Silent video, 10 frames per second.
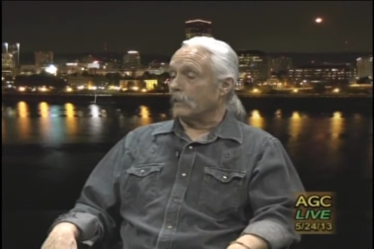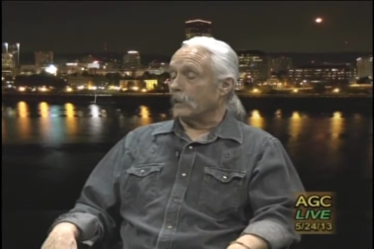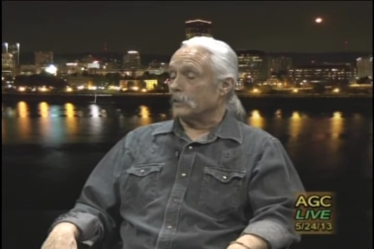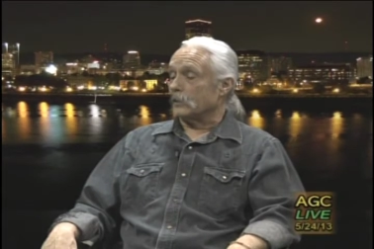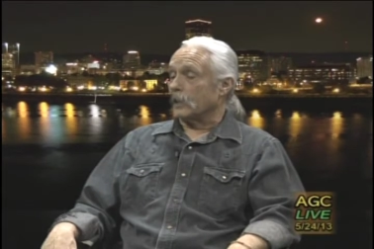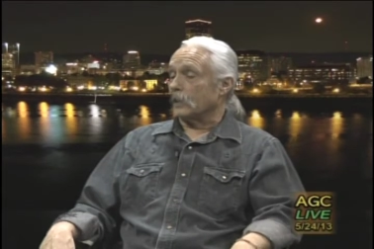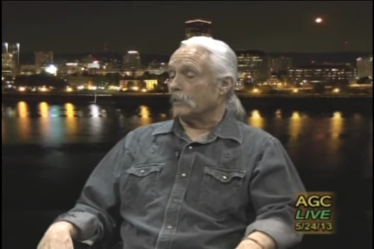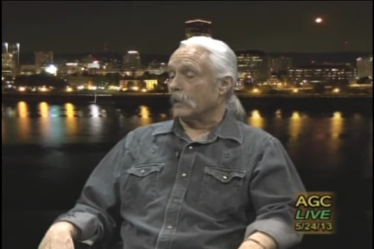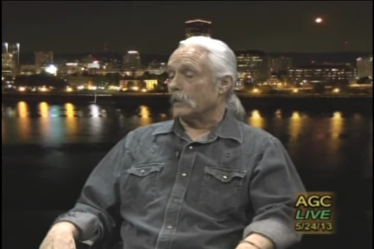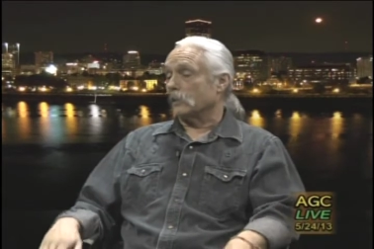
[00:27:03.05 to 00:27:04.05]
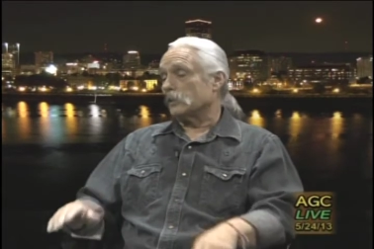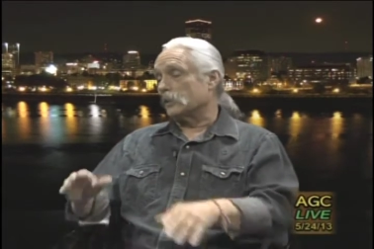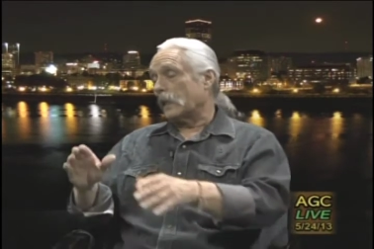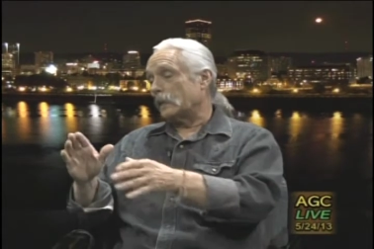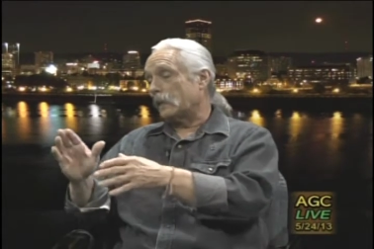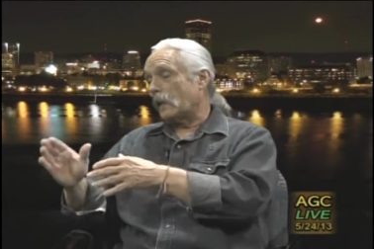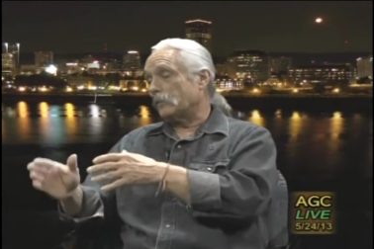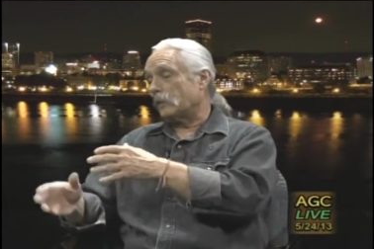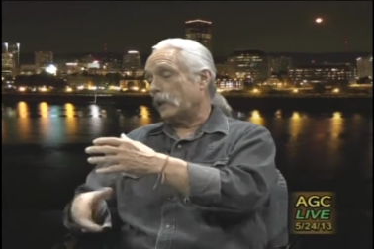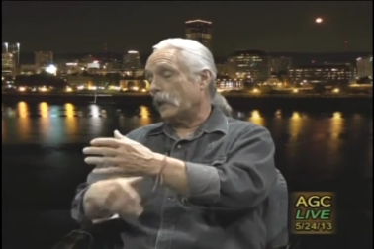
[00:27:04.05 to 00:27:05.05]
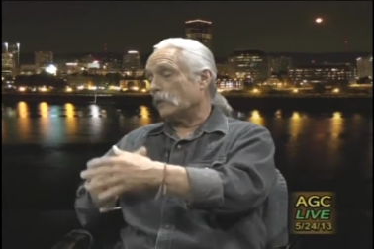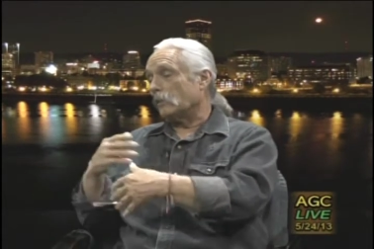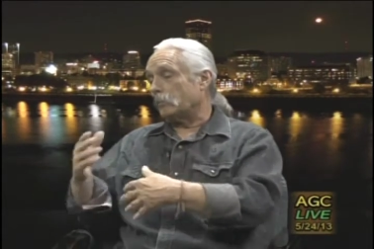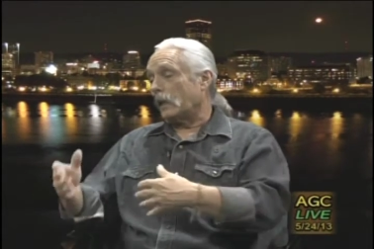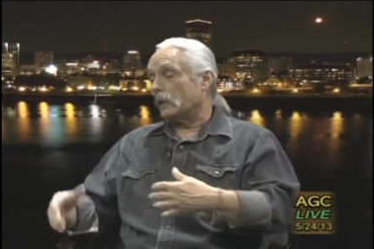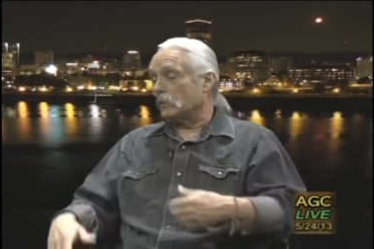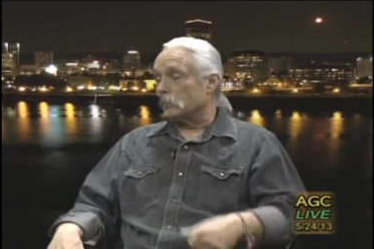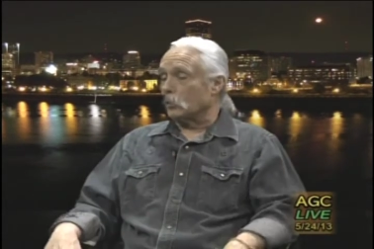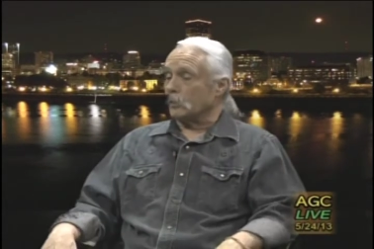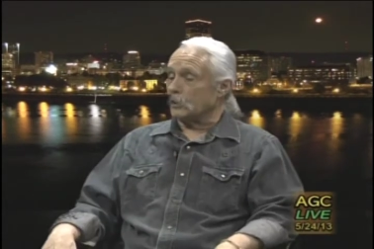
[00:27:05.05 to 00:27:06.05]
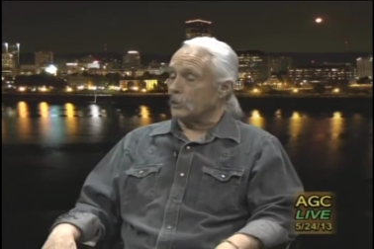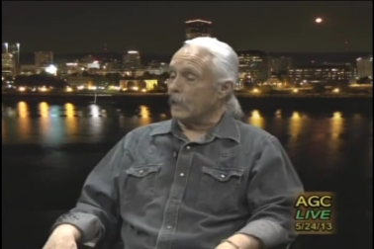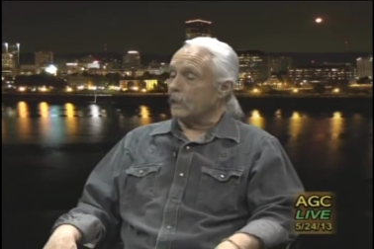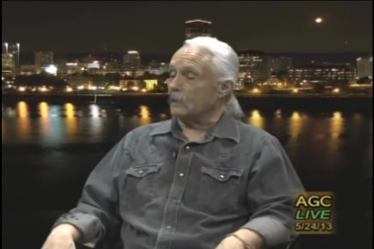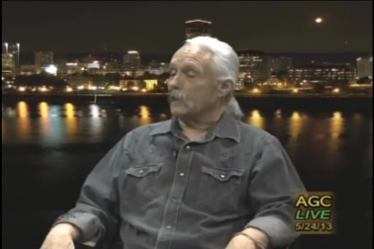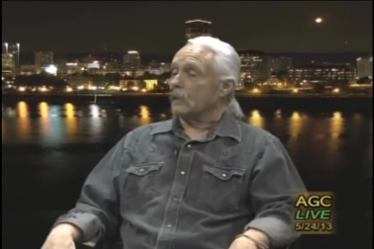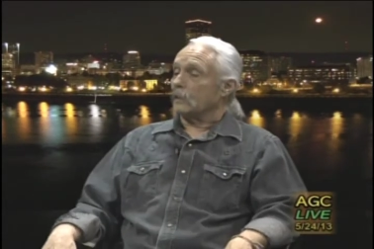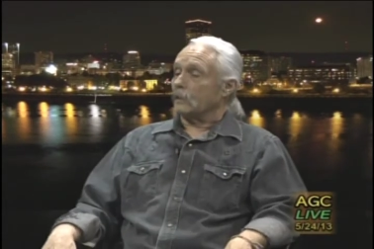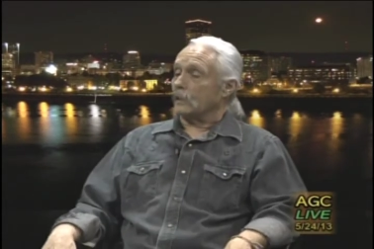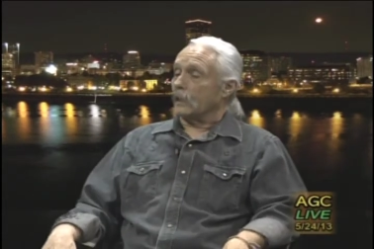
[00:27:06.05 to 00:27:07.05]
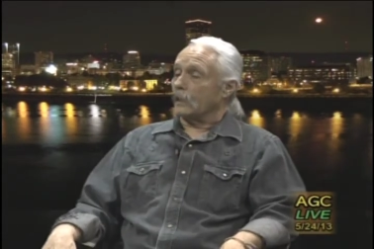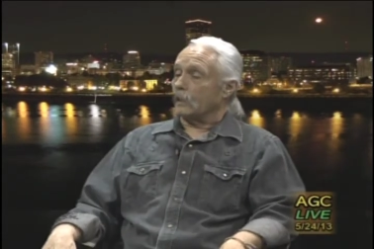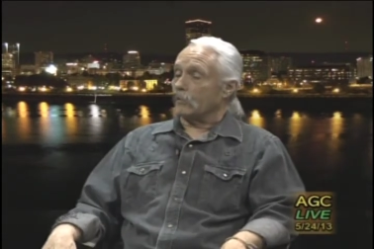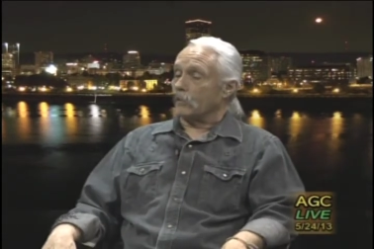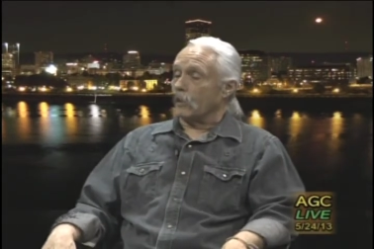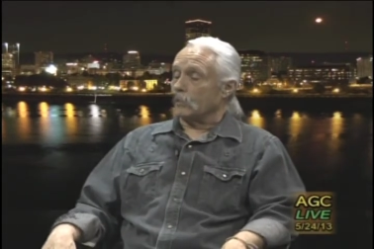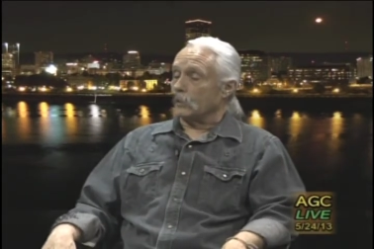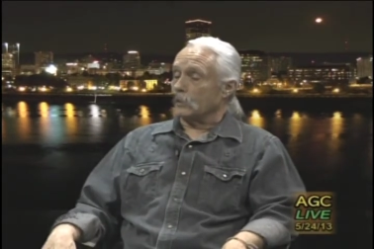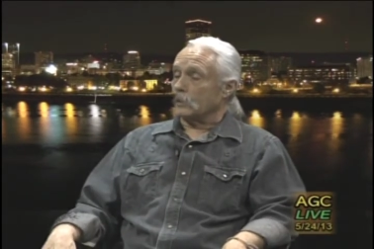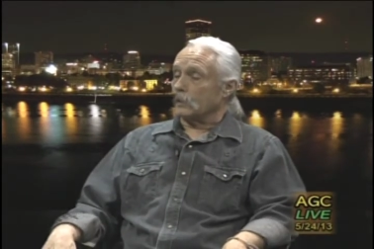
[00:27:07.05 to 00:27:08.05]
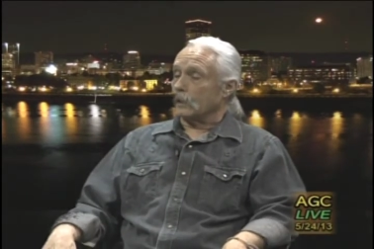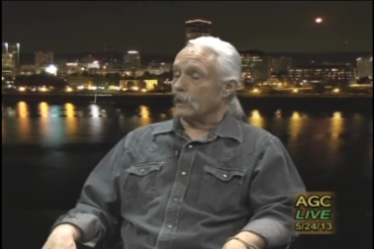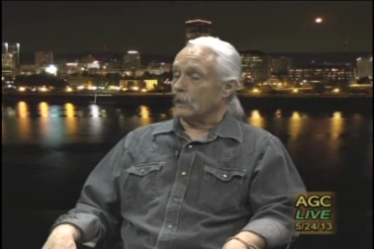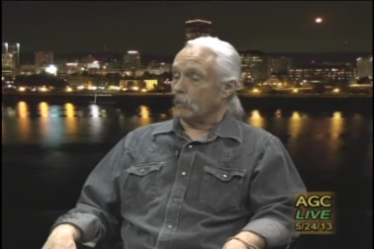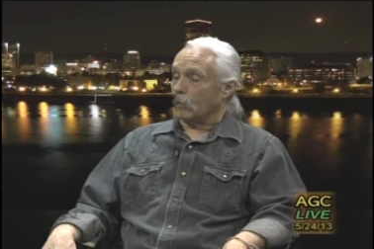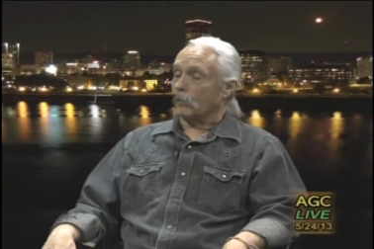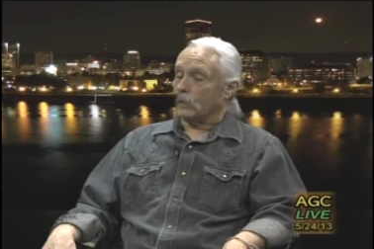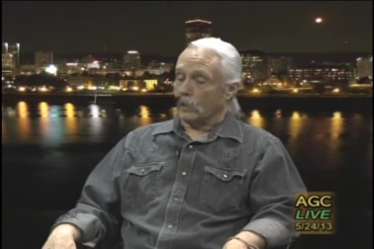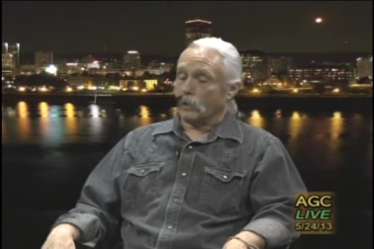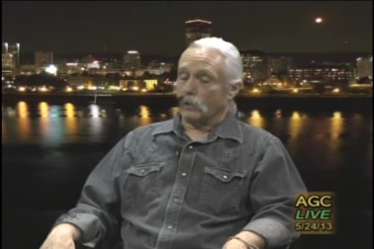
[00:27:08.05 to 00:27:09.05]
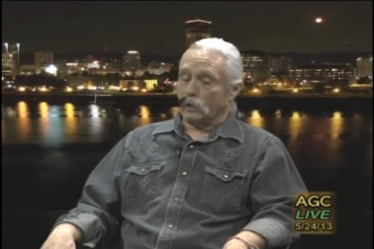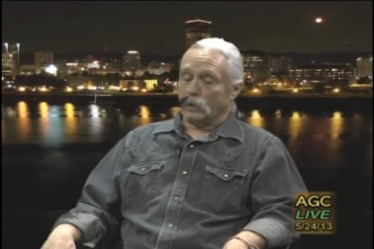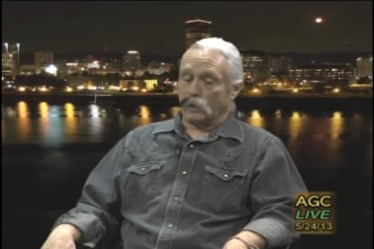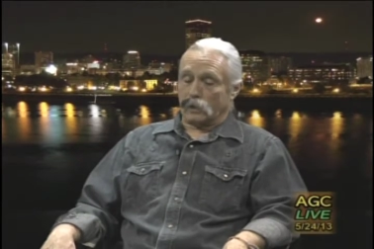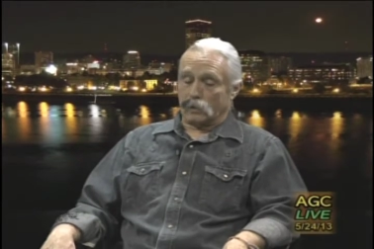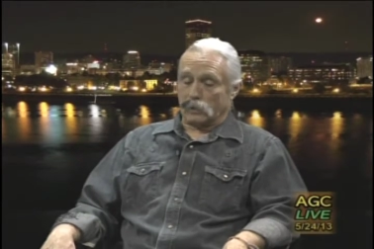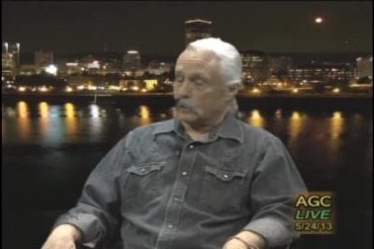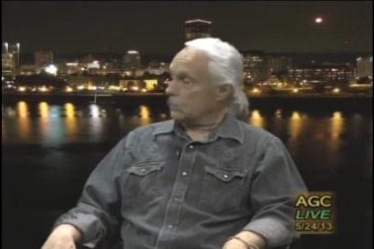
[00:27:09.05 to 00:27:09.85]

I understand it correctly, you're saying that after they get piled up so much debt that the Indian farmers uh, over there uh, commit